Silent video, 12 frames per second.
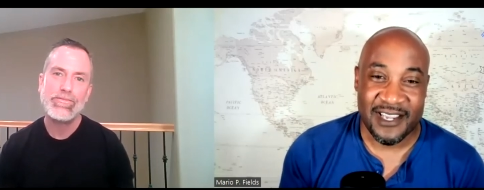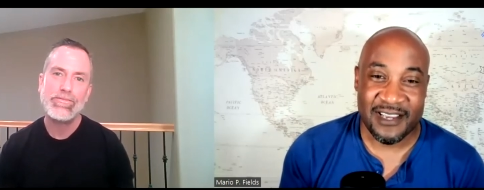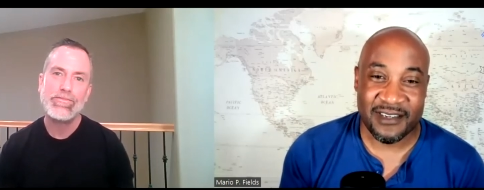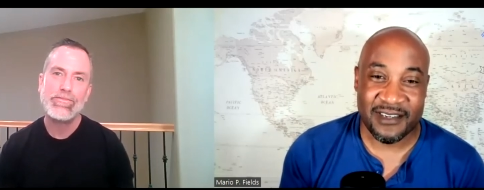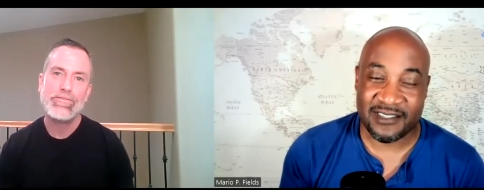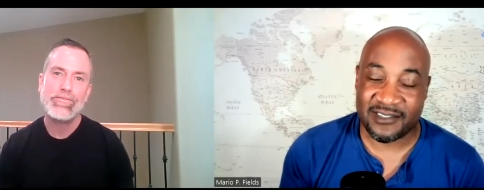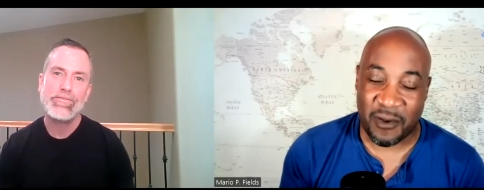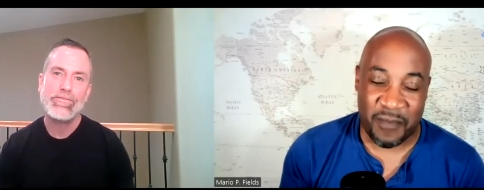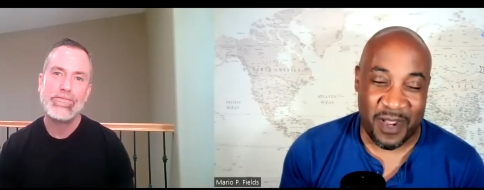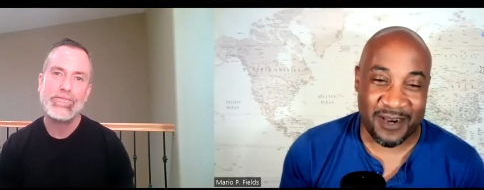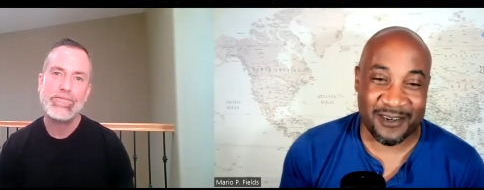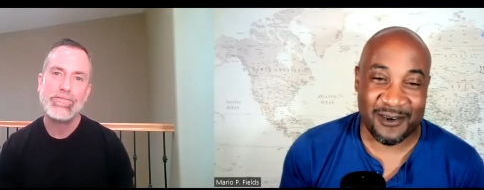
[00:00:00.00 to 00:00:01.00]
Speaker 1: And uh, so I'm
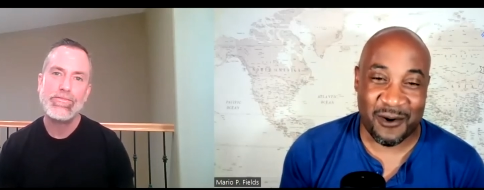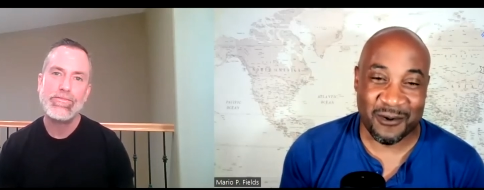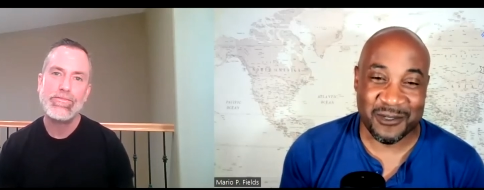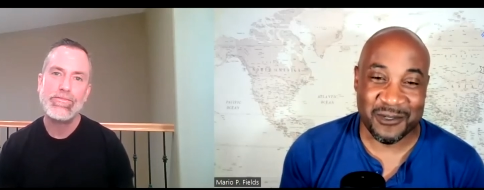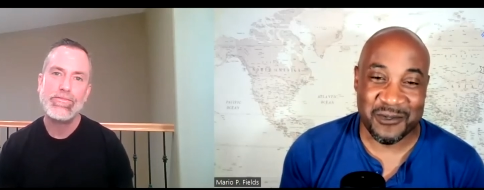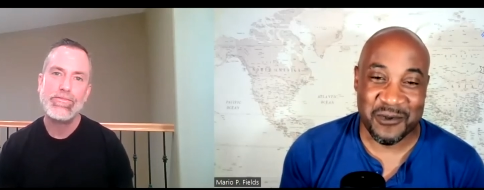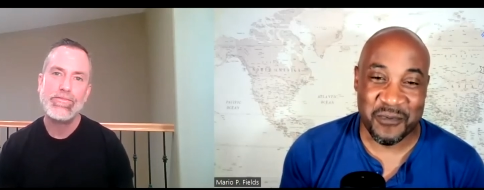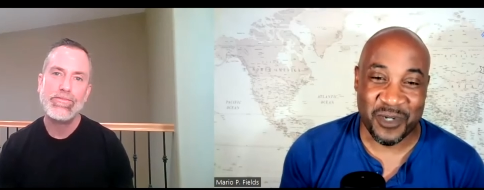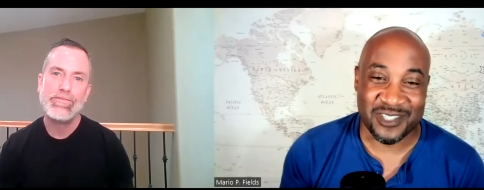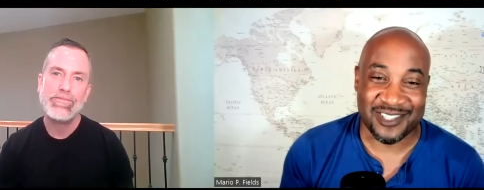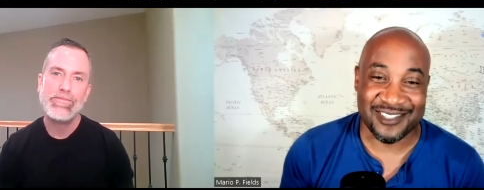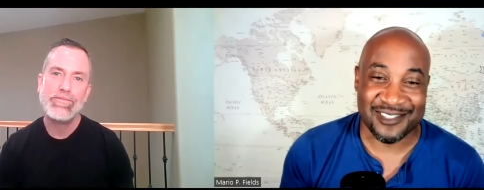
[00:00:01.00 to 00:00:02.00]
not going to hold you too
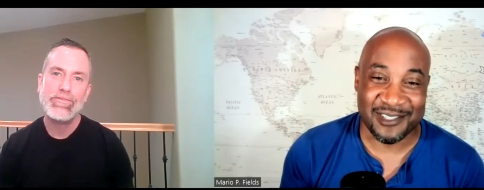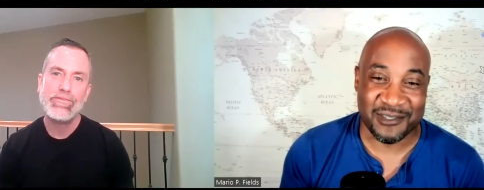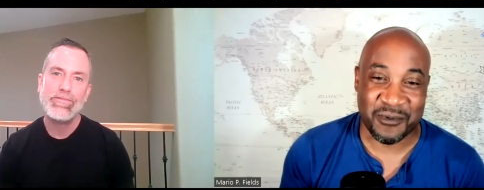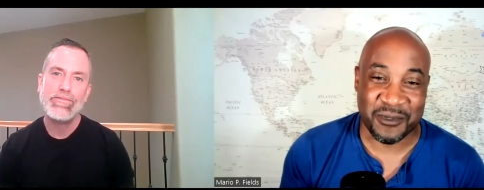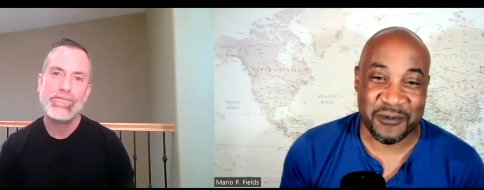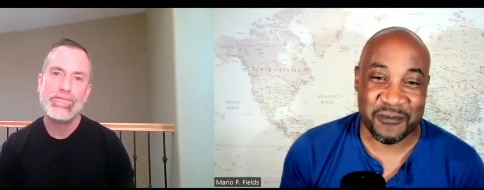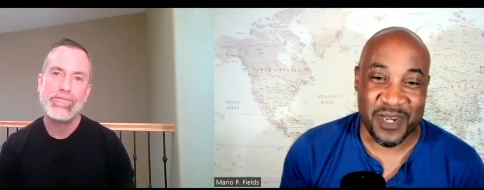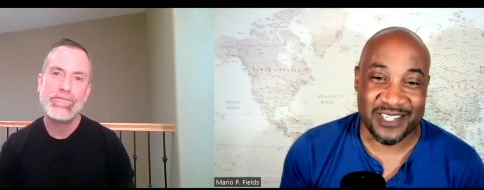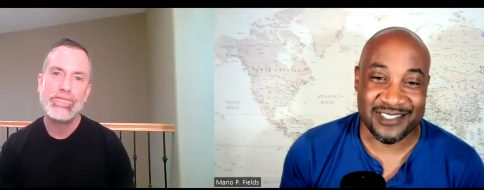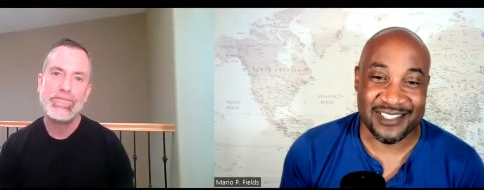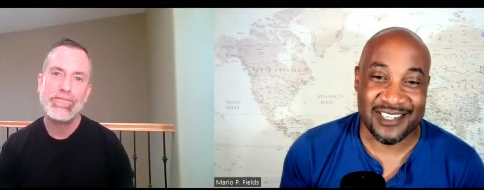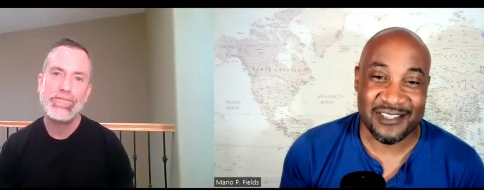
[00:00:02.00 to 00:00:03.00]
much because this was
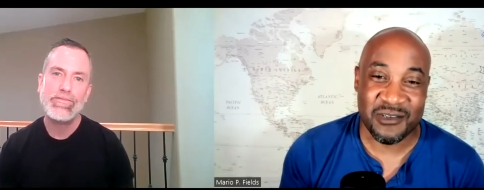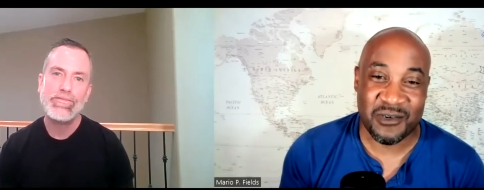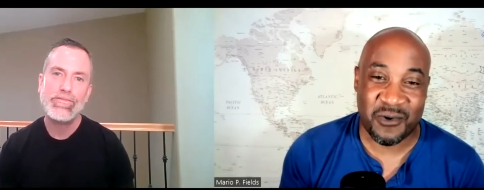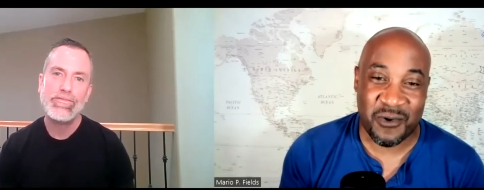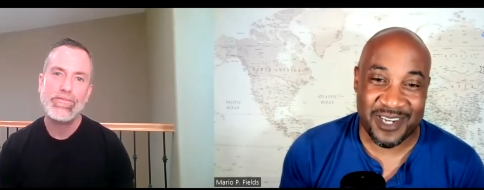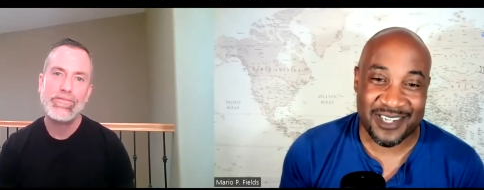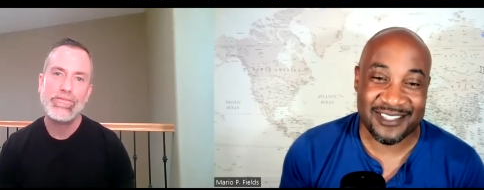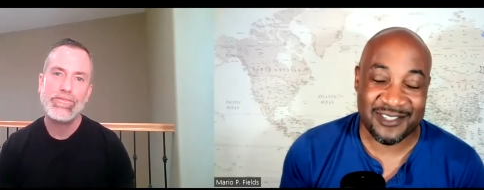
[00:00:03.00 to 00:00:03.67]
amazing. Can you quickly